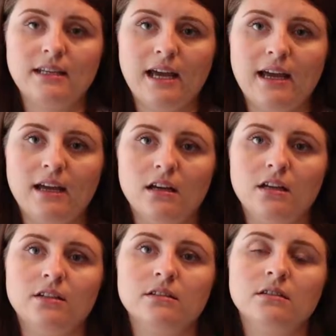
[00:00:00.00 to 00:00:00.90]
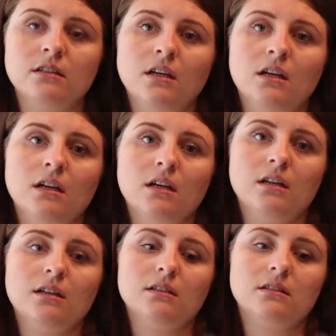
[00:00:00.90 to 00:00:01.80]
debt, and
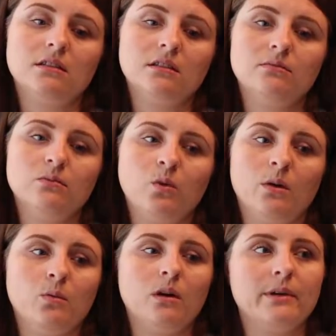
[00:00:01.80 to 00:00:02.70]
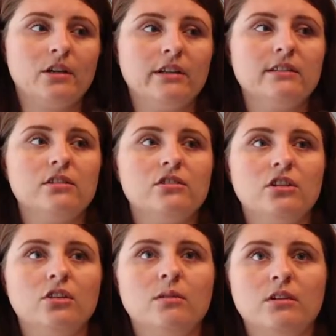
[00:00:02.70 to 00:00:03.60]
oh, what am I going to
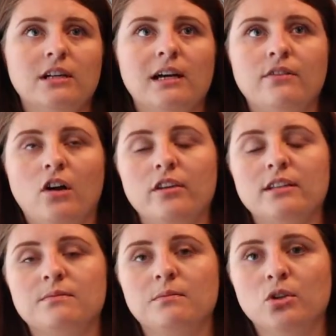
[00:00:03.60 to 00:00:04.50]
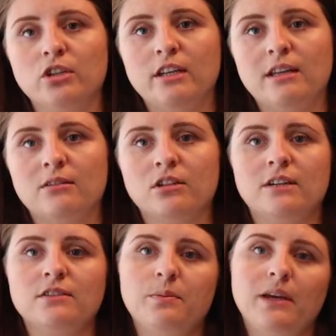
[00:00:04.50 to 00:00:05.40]
do? I'm going to have all this money that I'm going to
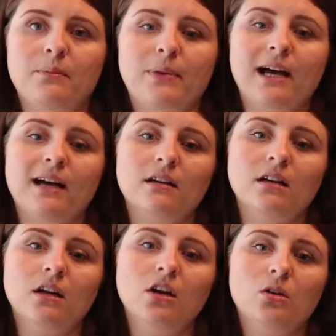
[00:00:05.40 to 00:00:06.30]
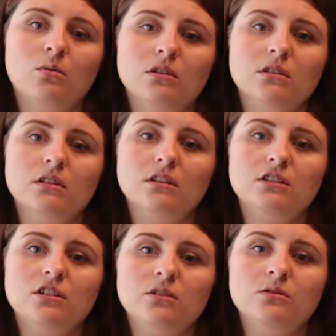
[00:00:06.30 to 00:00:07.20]
have to pay back. Well,
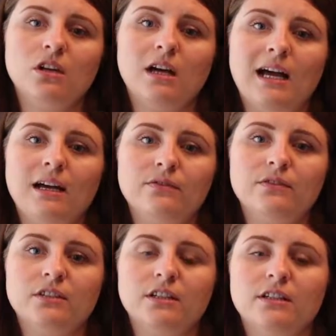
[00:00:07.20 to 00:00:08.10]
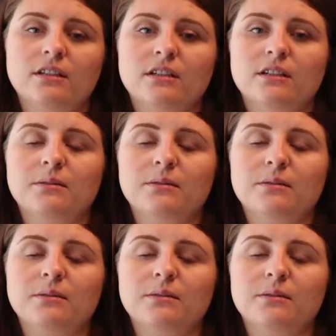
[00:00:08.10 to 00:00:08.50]
you don't have to